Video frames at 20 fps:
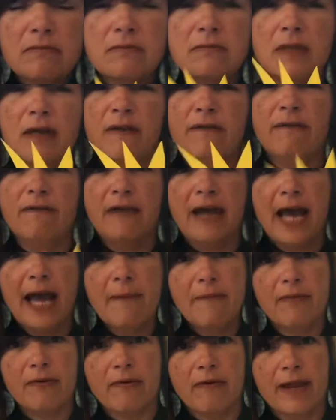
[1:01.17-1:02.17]

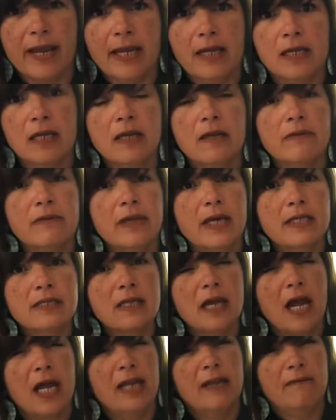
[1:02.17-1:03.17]
Evaporate, that's
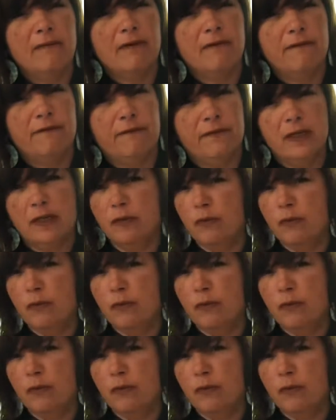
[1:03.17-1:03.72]
kind of a fun